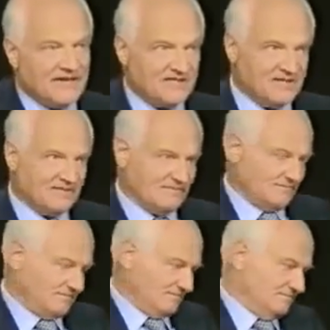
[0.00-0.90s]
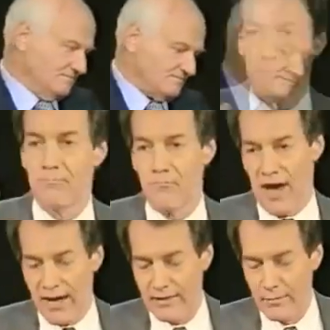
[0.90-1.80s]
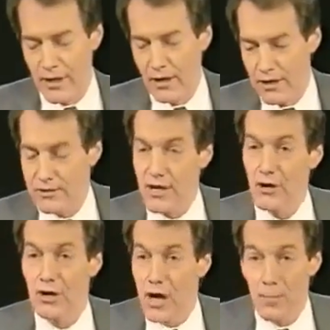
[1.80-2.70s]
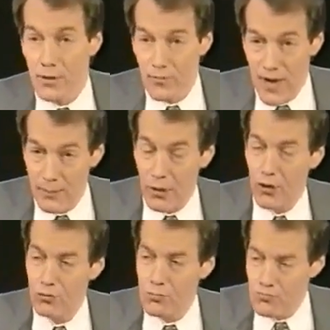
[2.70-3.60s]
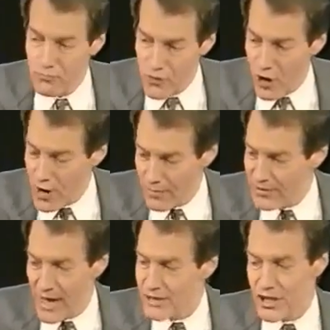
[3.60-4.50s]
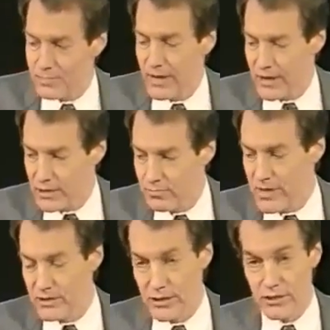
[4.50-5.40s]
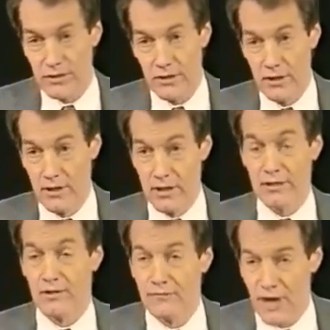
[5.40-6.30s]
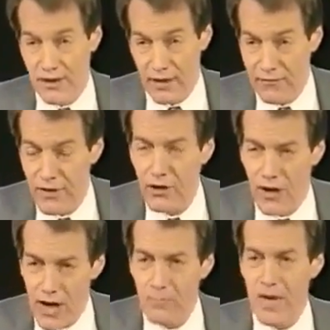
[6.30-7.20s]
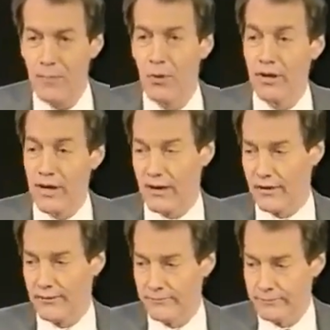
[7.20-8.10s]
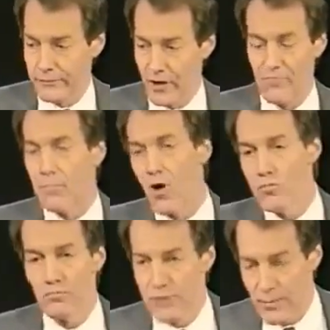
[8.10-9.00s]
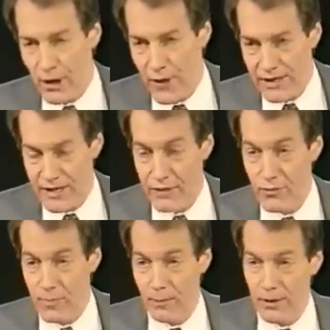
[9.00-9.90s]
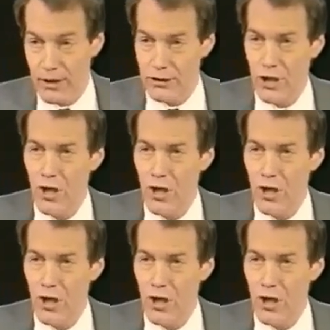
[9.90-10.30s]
It's not that simple, in fact, because there are a number of people who, not just because business is in favor of, there are a lot of people here both Democrats and Republicans.